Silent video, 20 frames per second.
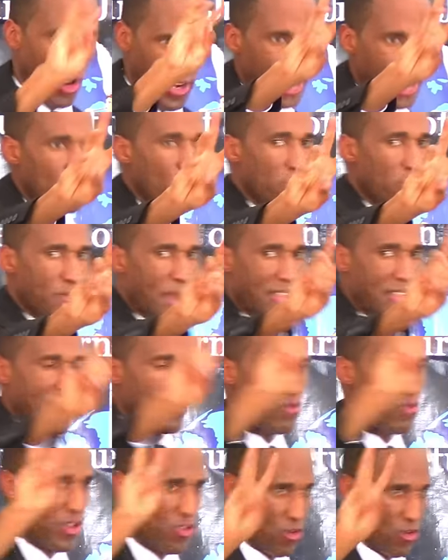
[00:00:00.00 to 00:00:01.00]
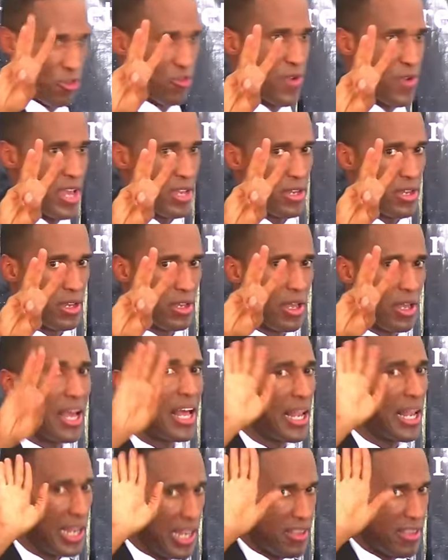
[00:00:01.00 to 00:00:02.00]
third angel's message we just read.
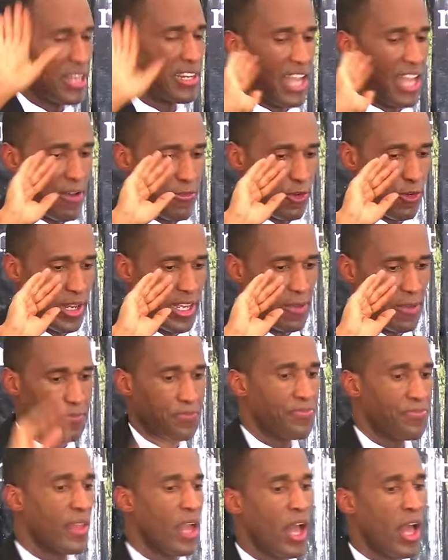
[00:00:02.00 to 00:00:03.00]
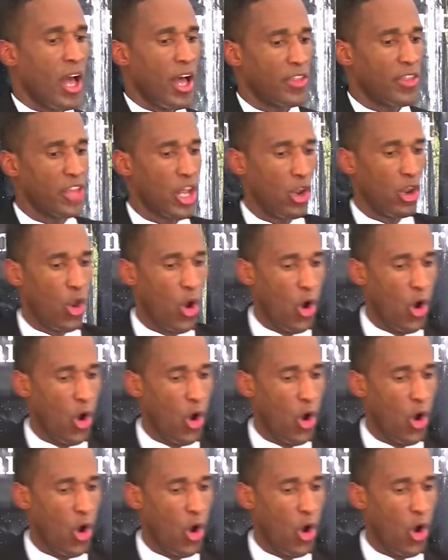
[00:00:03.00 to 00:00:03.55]
Listen carefully. The